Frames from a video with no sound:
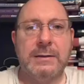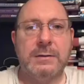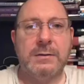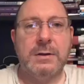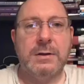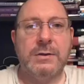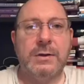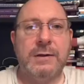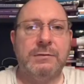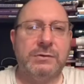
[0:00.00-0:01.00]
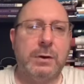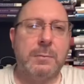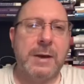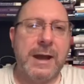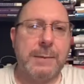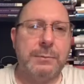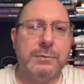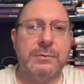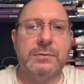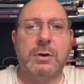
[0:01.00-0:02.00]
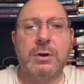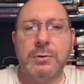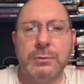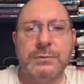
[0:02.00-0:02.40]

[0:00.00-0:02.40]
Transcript: and every time it happens I lose